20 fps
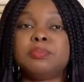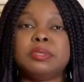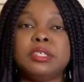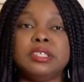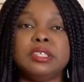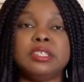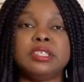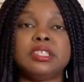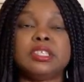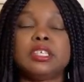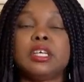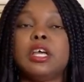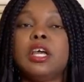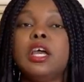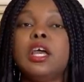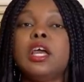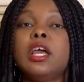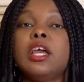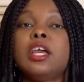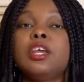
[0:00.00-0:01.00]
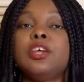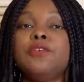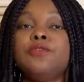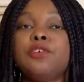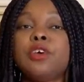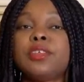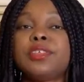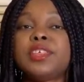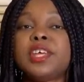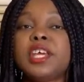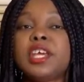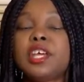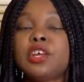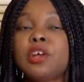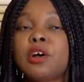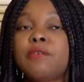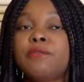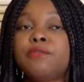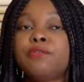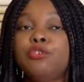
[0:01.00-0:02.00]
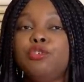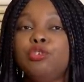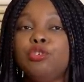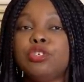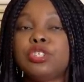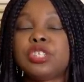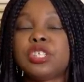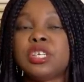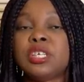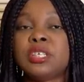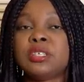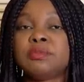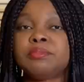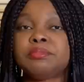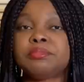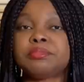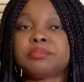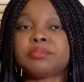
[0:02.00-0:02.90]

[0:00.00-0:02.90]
Please, if you're thinking of using